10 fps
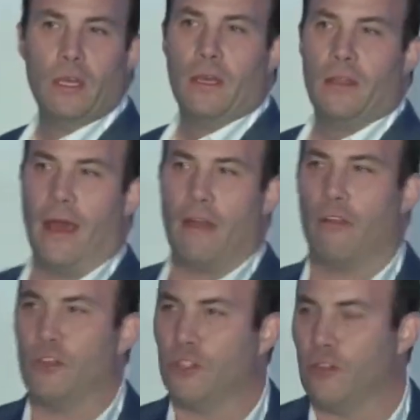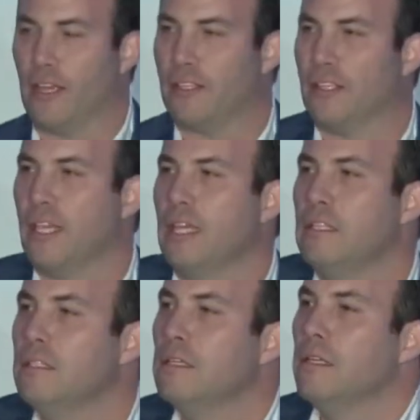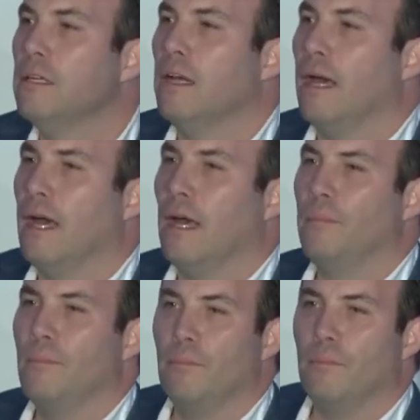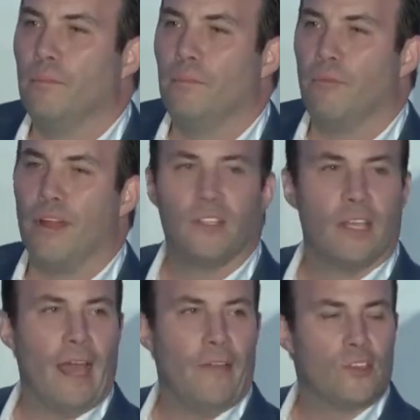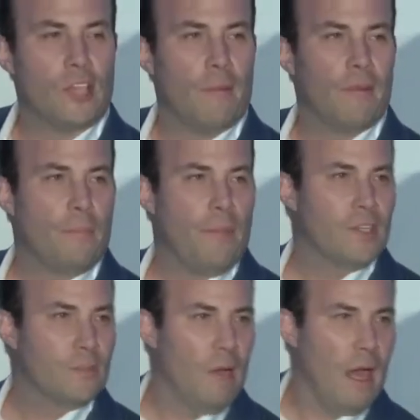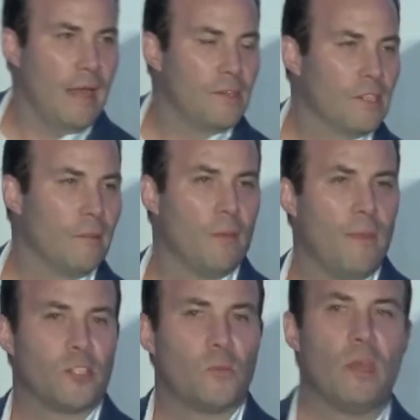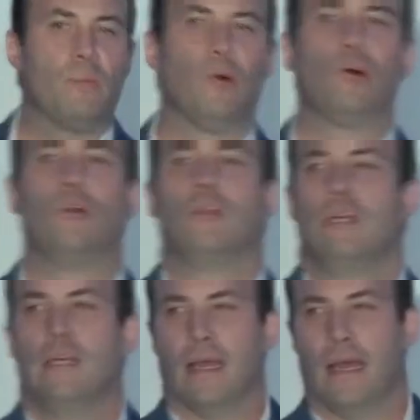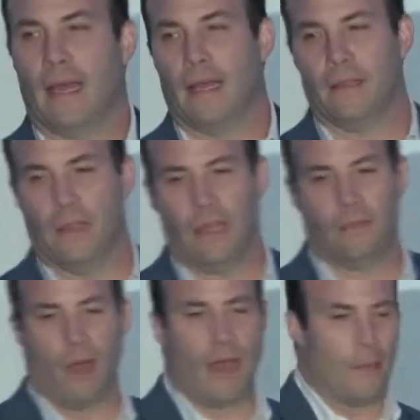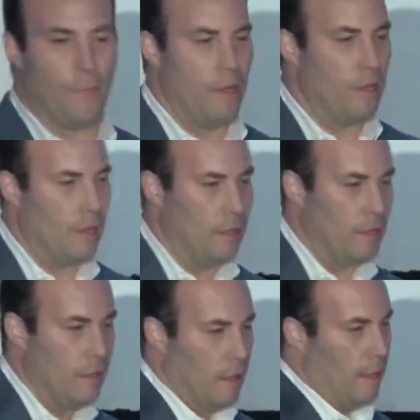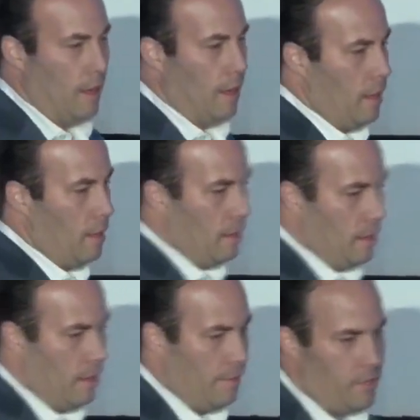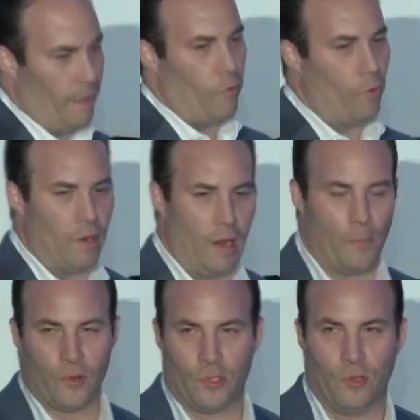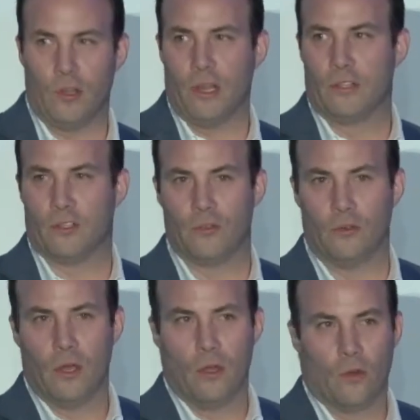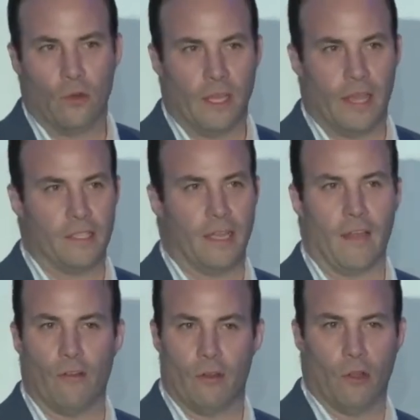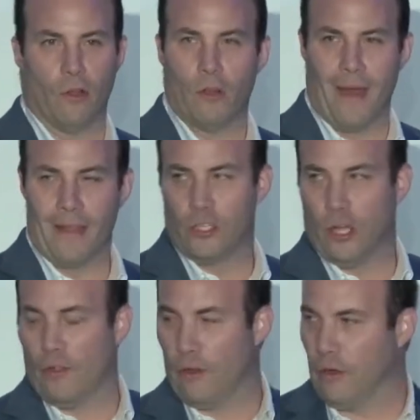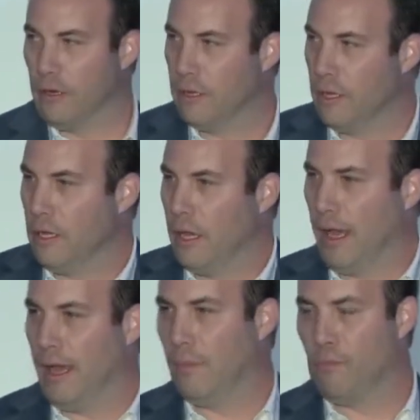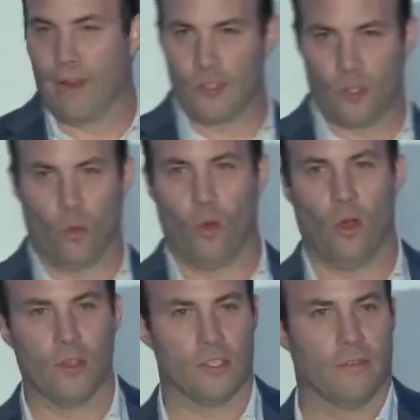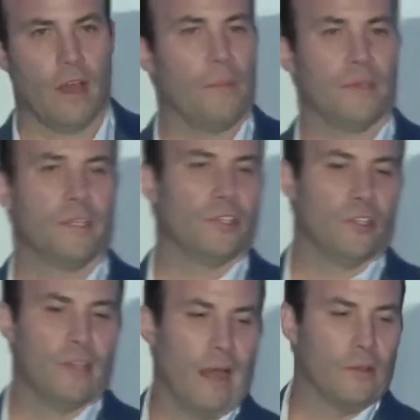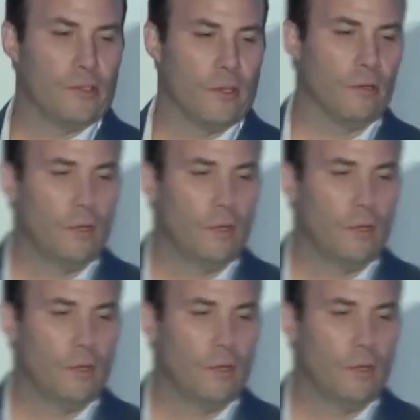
that our industry has seen. Brings together some of the best minds, some of the best people, and in my opinion, gives everyone an opportunity to really get together and learn about each other, and brings the walls of competition down. So